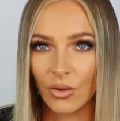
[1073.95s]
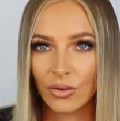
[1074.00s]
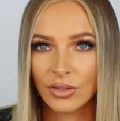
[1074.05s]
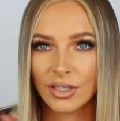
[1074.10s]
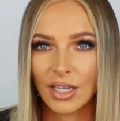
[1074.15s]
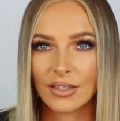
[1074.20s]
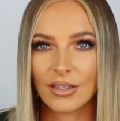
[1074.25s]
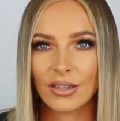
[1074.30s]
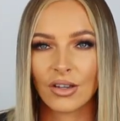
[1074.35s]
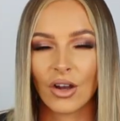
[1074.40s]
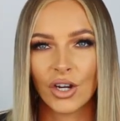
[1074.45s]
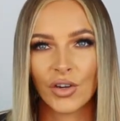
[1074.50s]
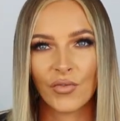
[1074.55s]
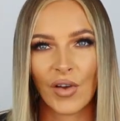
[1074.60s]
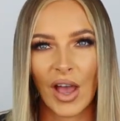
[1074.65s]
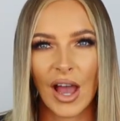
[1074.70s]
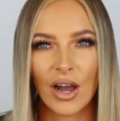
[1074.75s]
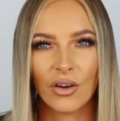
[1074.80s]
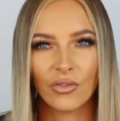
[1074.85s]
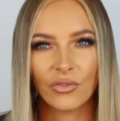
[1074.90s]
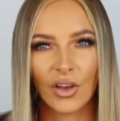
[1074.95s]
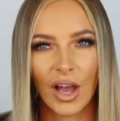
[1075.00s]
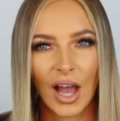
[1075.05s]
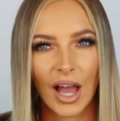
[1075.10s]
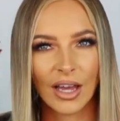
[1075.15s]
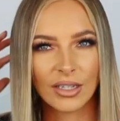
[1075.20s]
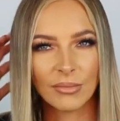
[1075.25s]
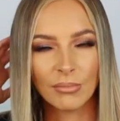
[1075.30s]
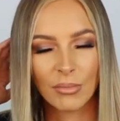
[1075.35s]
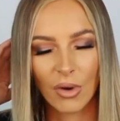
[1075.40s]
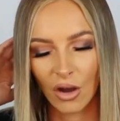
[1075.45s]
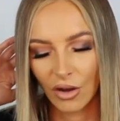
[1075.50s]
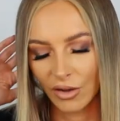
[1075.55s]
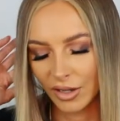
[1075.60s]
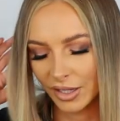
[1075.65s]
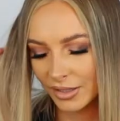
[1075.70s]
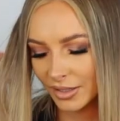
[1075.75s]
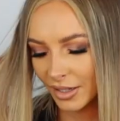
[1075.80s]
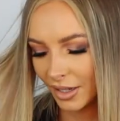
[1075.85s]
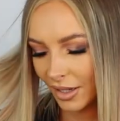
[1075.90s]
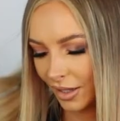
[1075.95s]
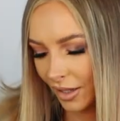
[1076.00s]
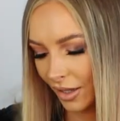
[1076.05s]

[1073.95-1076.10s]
because that's the kind of outfit I had in mind.